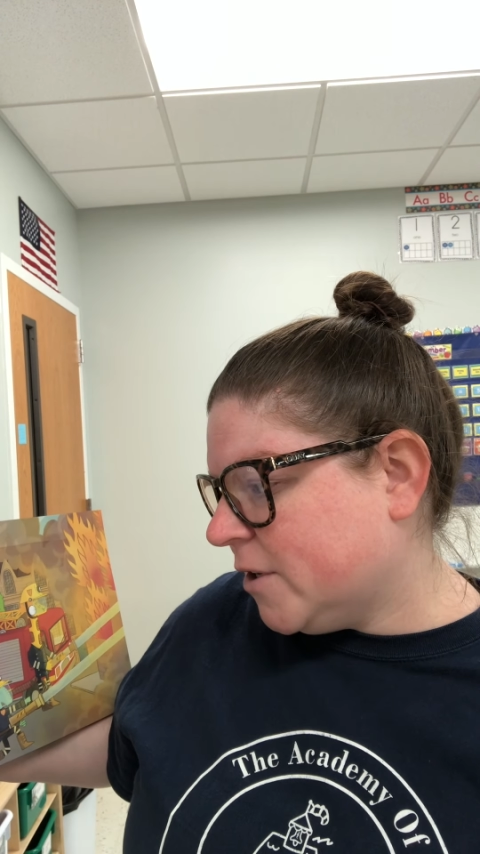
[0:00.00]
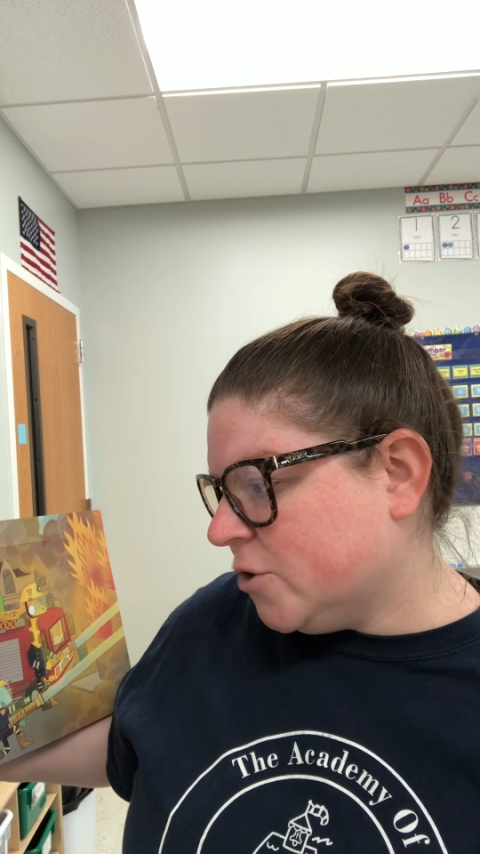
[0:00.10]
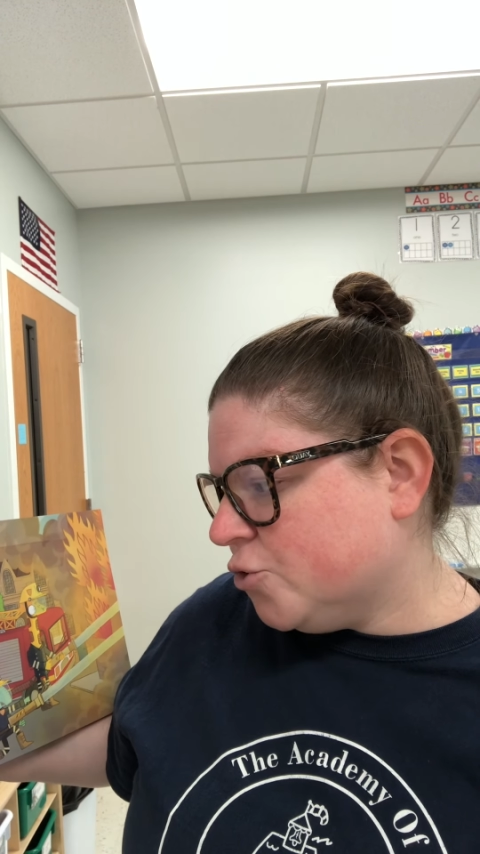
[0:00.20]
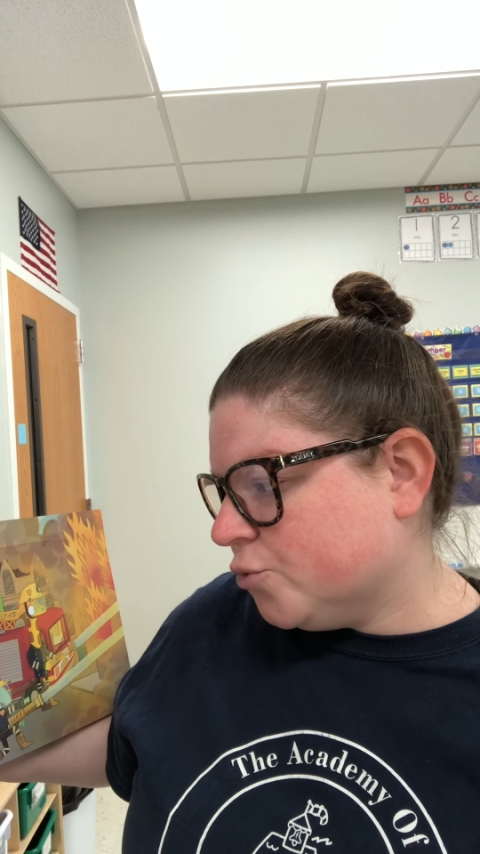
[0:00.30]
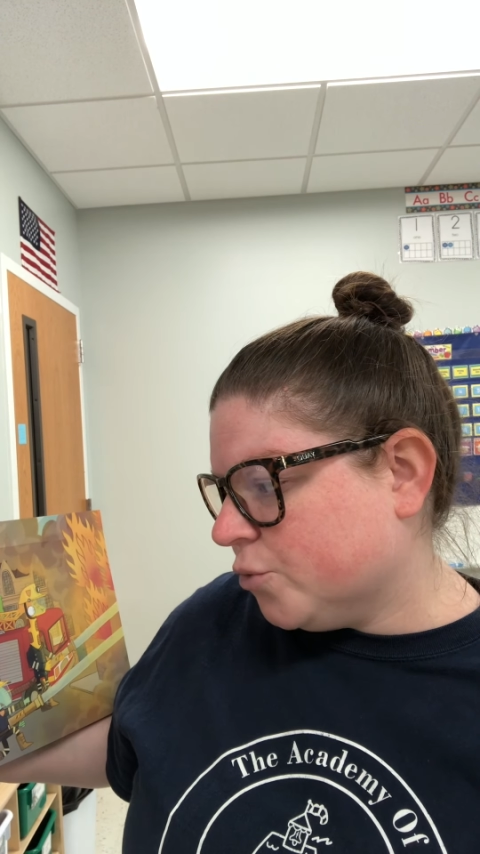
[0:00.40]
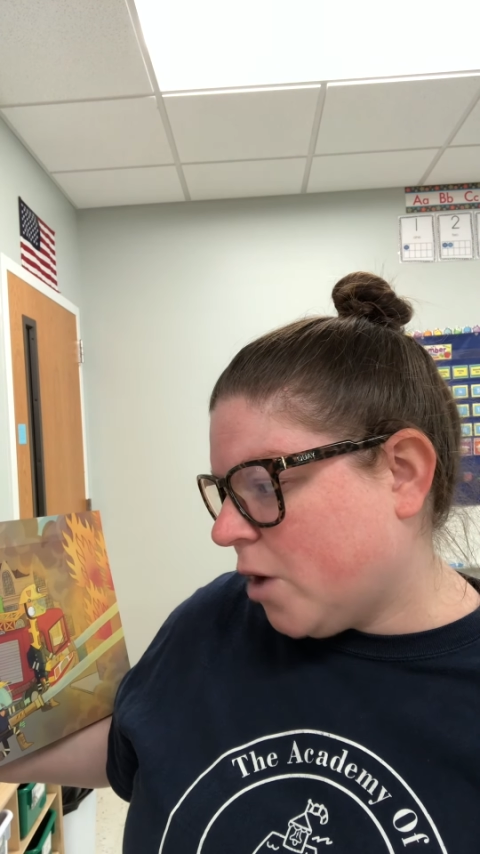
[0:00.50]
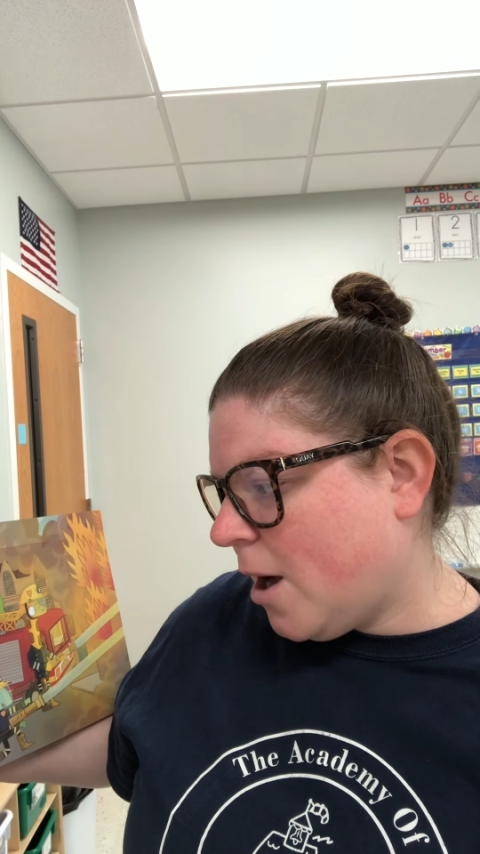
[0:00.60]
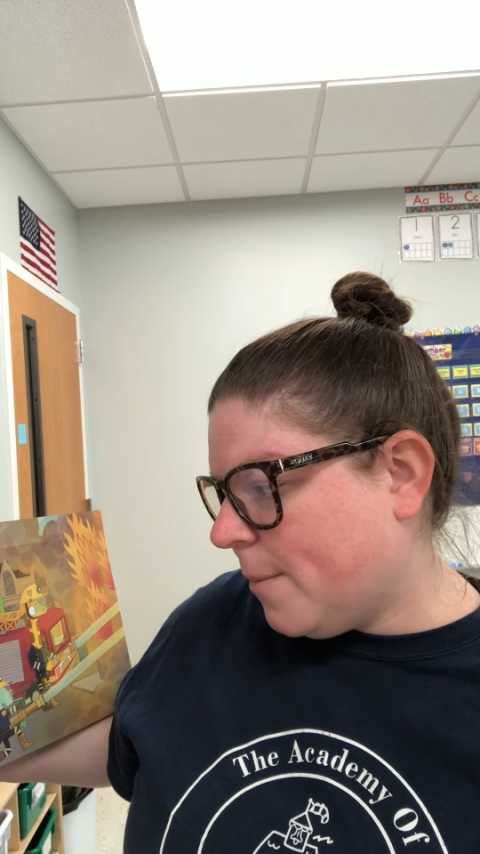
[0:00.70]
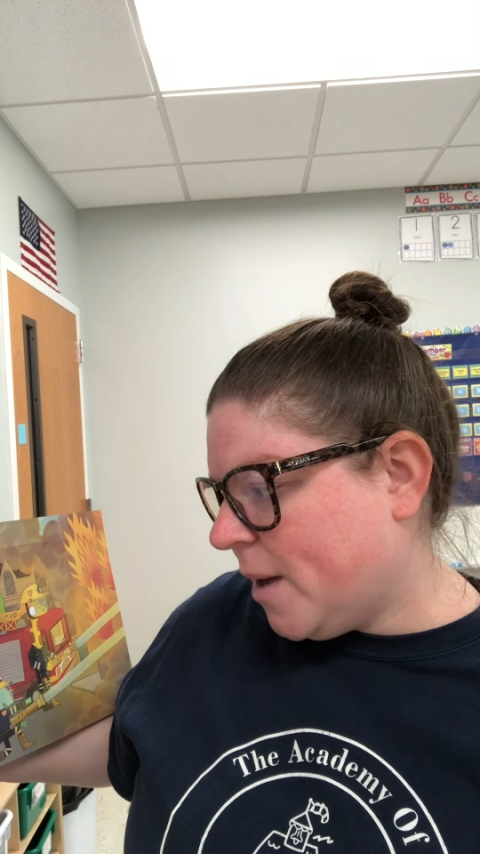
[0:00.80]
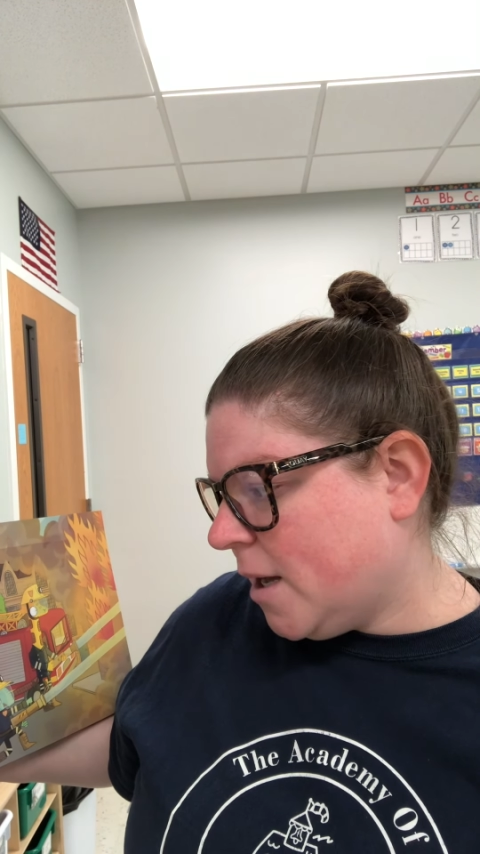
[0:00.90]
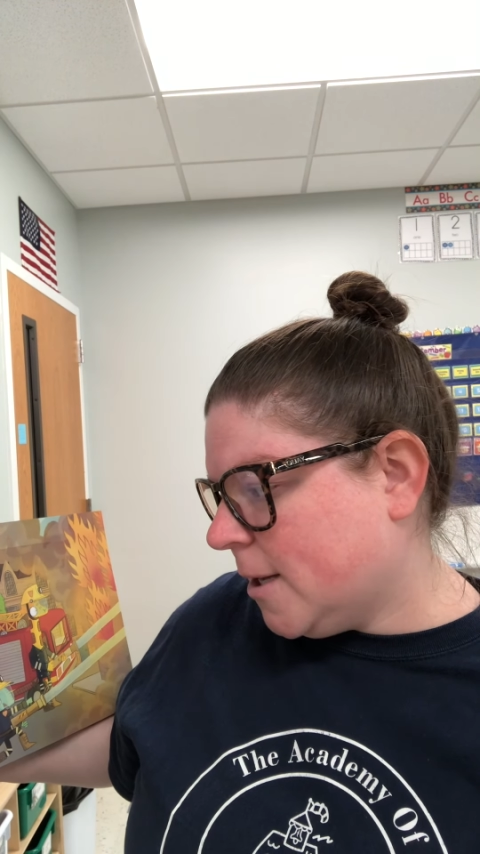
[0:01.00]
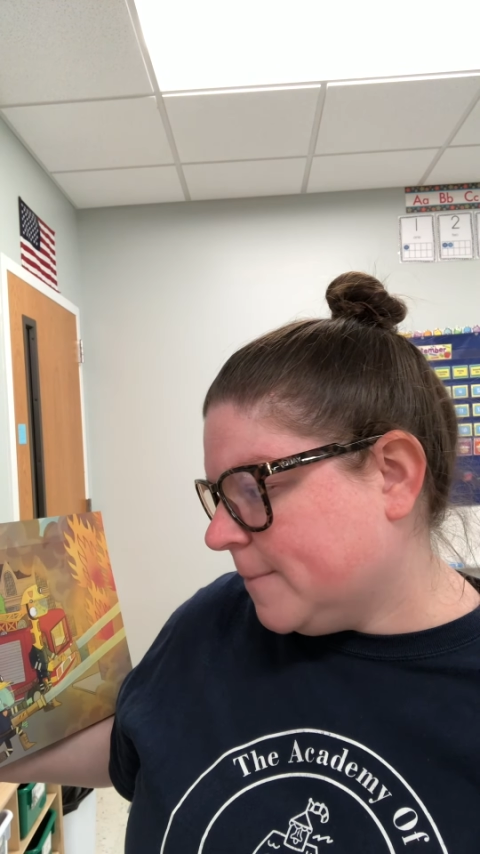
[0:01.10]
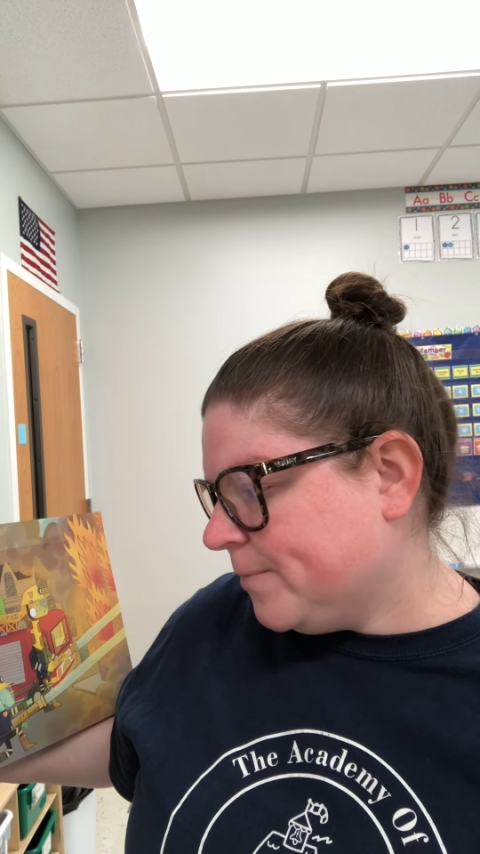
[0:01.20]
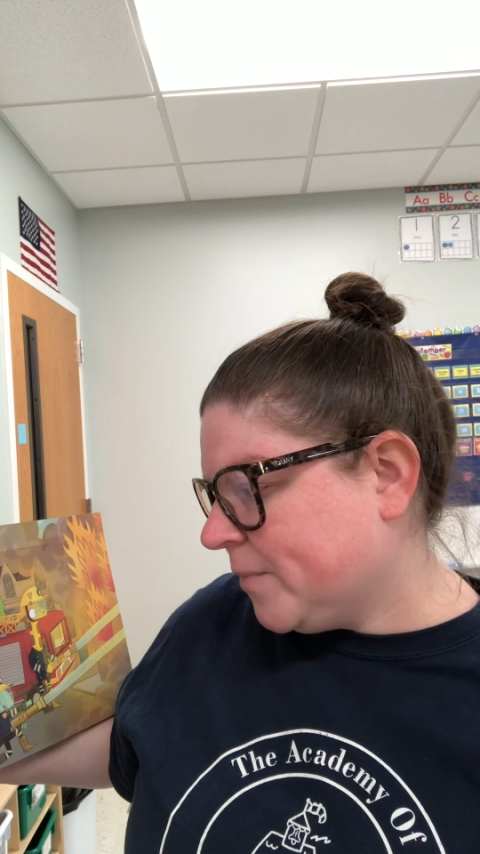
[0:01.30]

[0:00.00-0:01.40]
a drama.